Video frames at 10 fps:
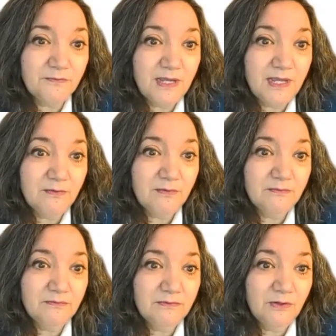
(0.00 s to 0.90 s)

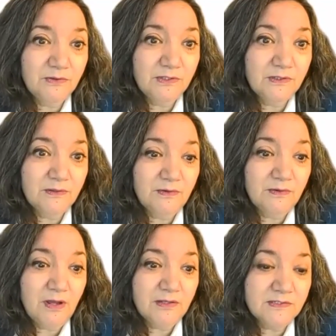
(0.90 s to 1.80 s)
the
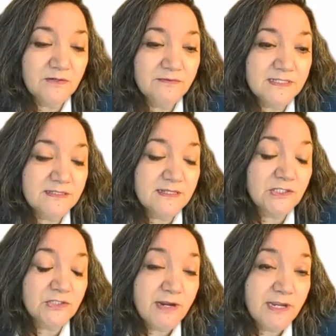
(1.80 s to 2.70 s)
services that
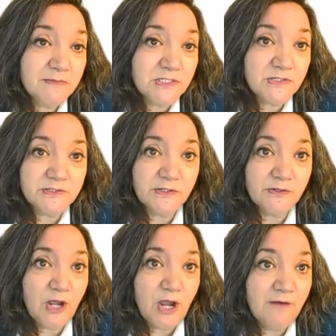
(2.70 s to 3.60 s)
the trade commissioners are
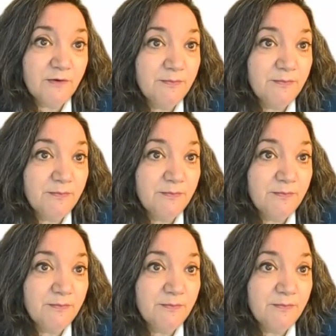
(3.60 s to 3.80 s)
going to offer,